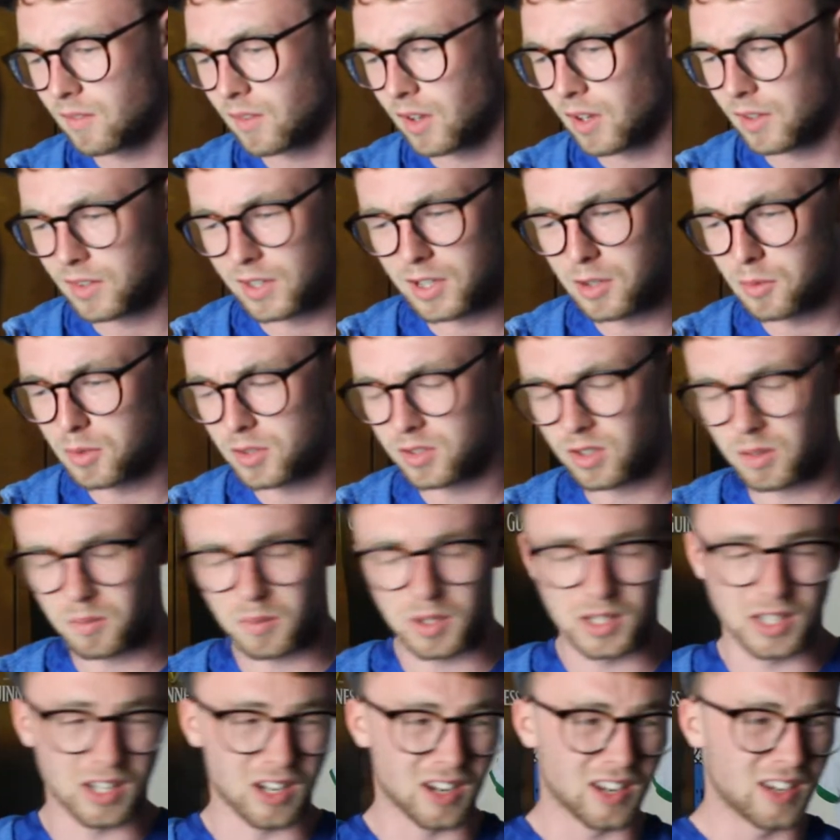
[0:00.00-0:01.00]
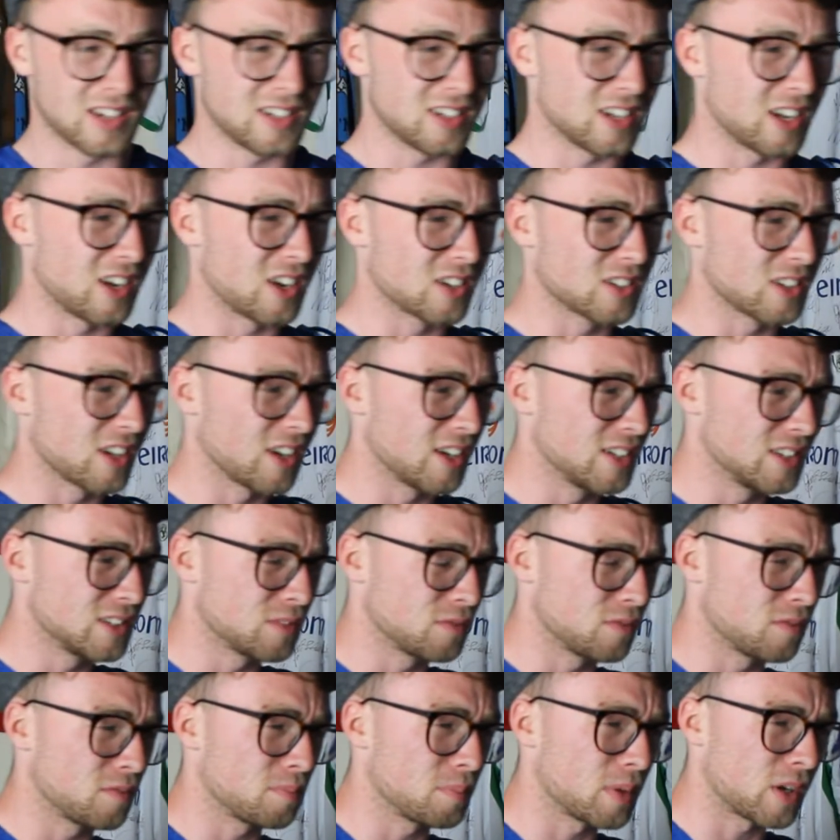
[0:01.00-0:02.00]
I think it was something along the lines
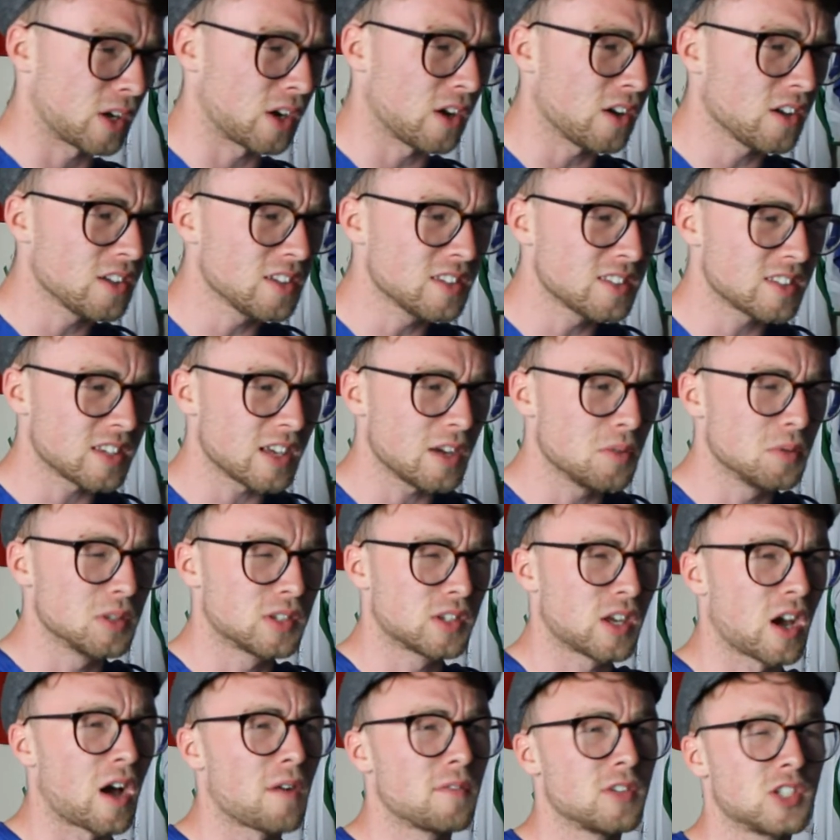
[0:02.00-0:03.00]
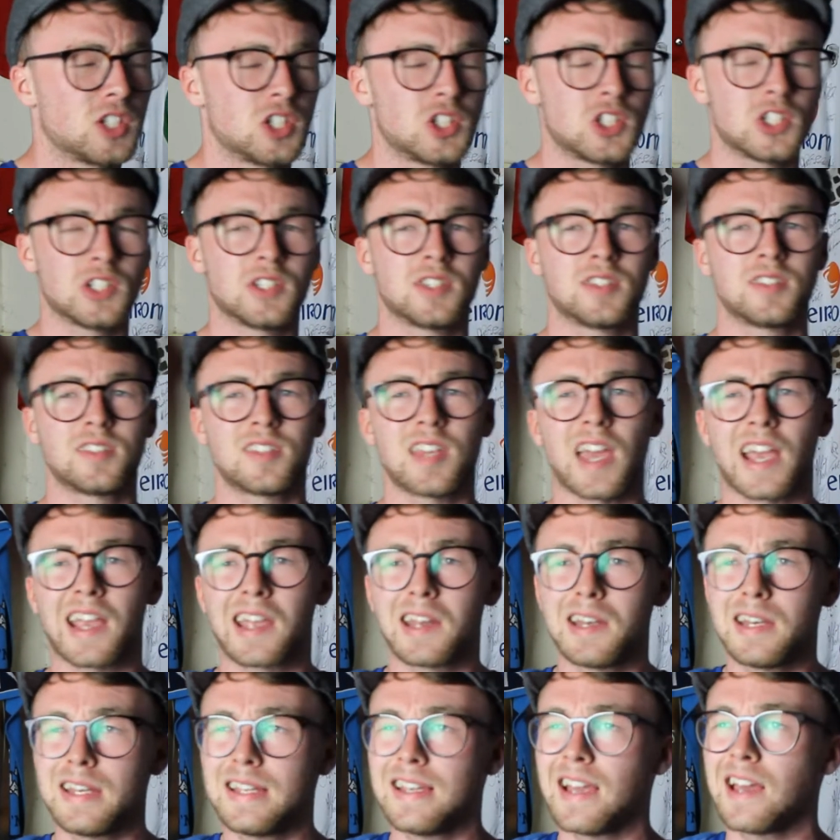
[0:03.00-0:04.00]
of, because it was Kovacic's
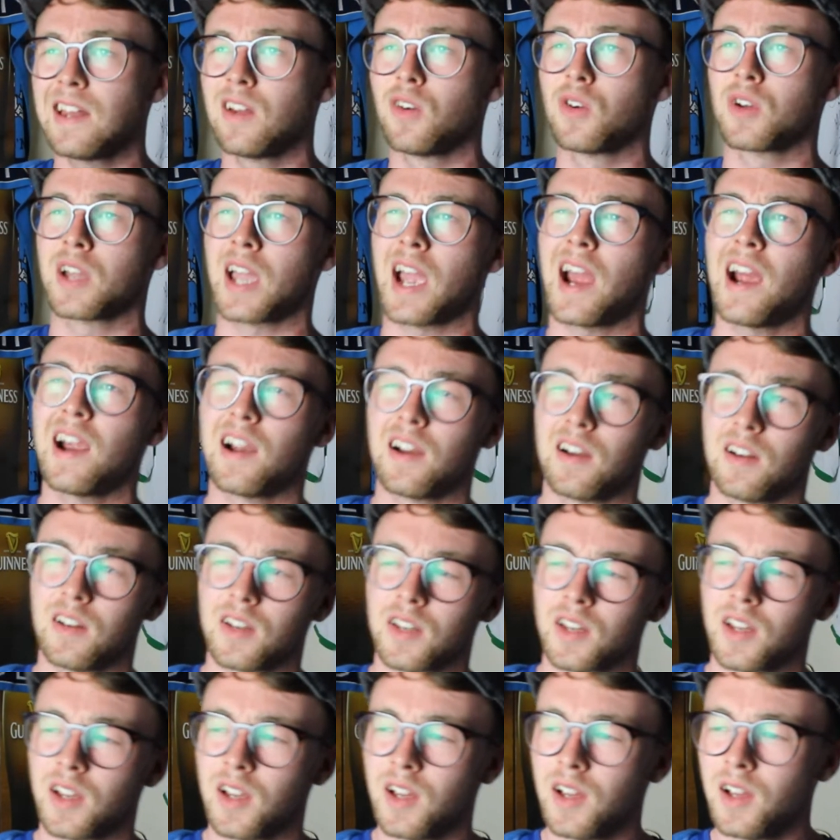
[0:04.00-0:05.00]
second yellow card,